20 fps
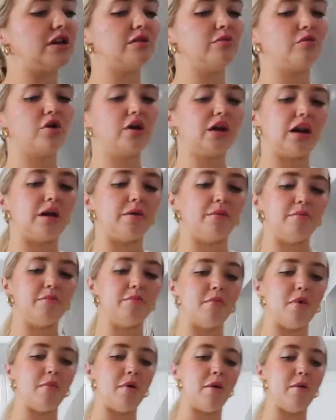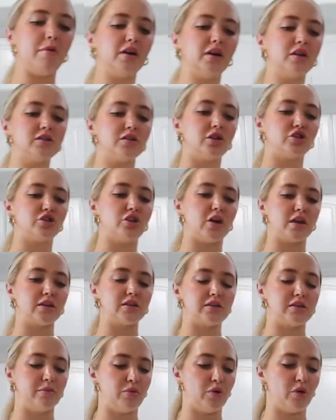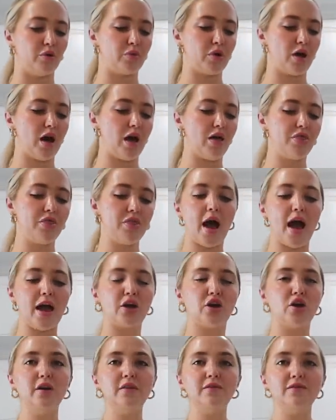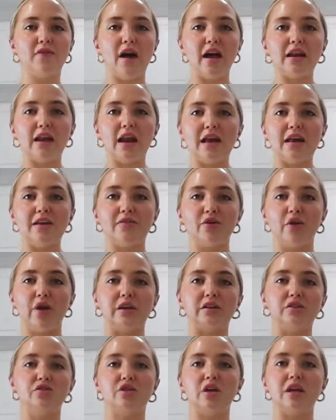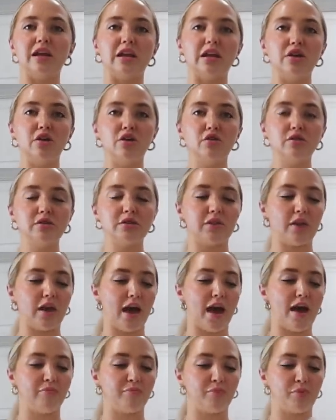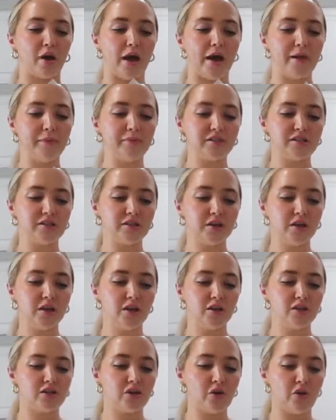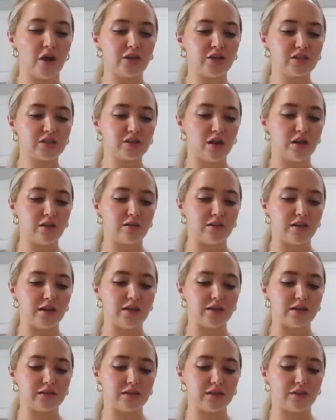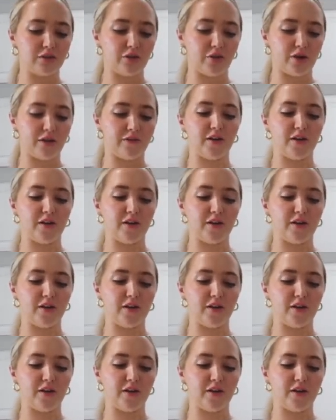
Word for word: in the morning and I'm, I'm maybe gonna start trying some bone broth. I couldn't find any other like zucchini noodles that they have prepped. So I just got these and they're like